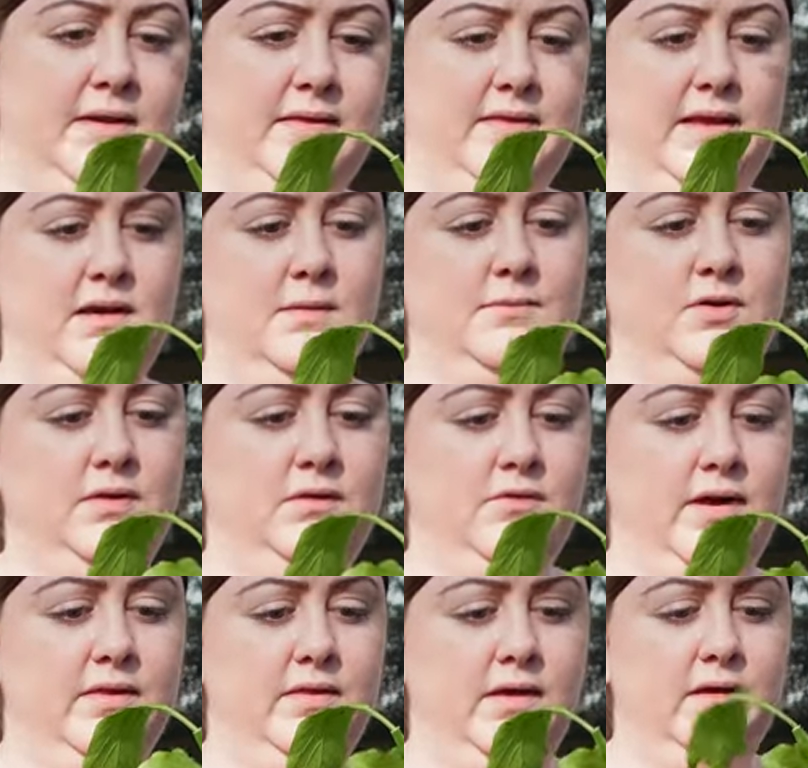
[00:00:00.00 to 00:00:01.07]
but I think I'm doing the
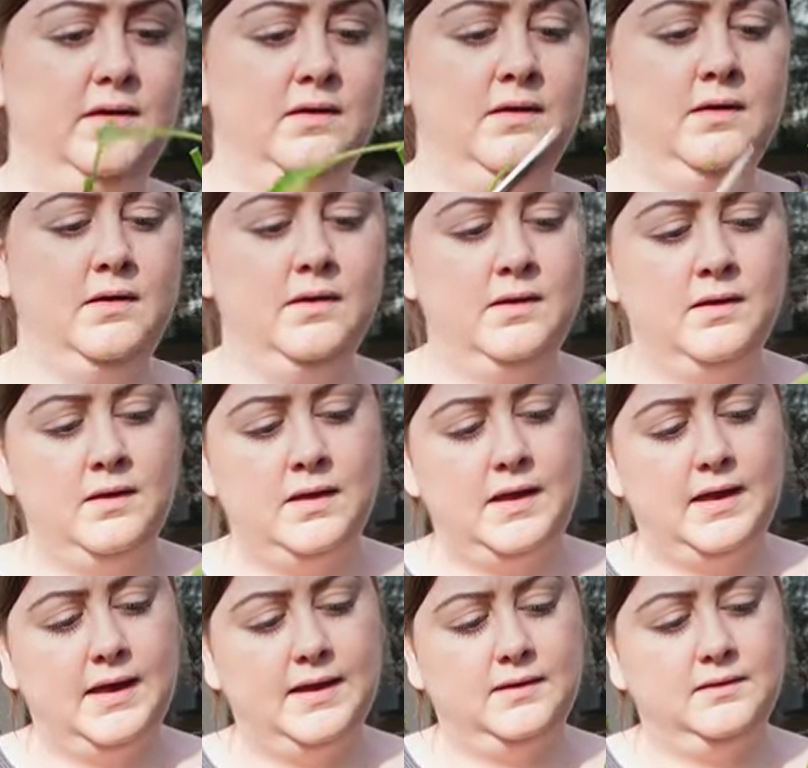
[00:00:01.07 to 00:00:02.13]
right thing,
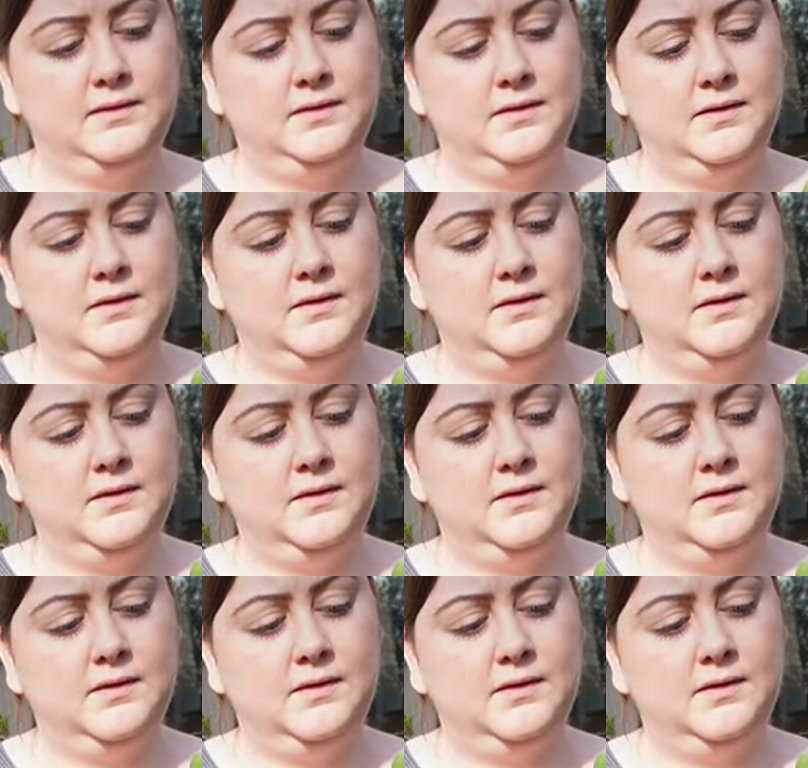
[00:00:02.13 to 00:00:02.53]
and